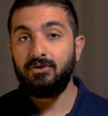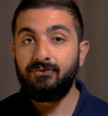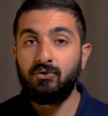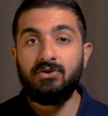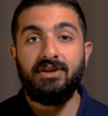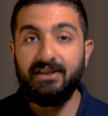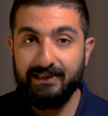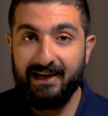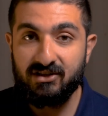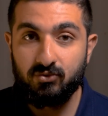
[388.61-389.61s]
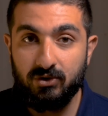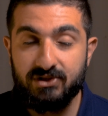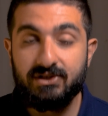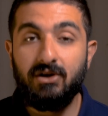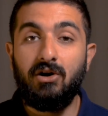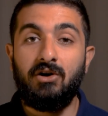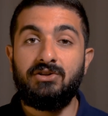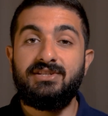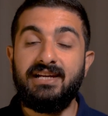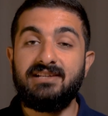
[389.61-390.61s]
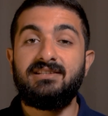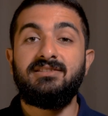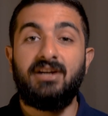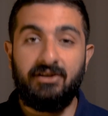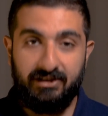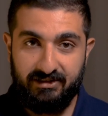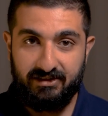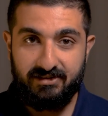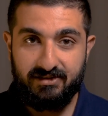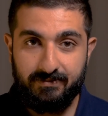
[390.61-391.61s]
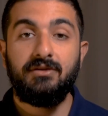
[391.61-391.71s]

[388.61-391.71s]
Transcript: The fourth and last ones are thiazide diuretics.